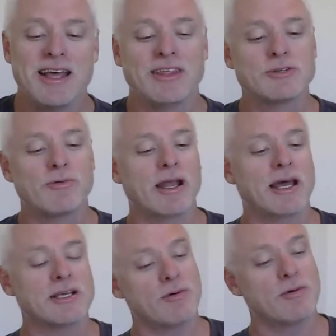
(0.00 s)
This one
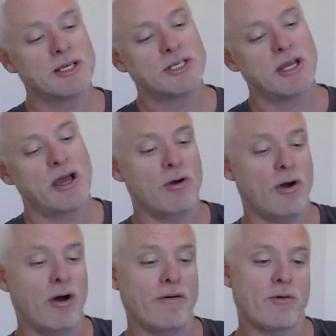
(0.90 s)
has a
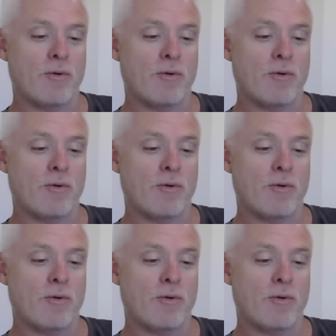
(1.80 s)
ratio of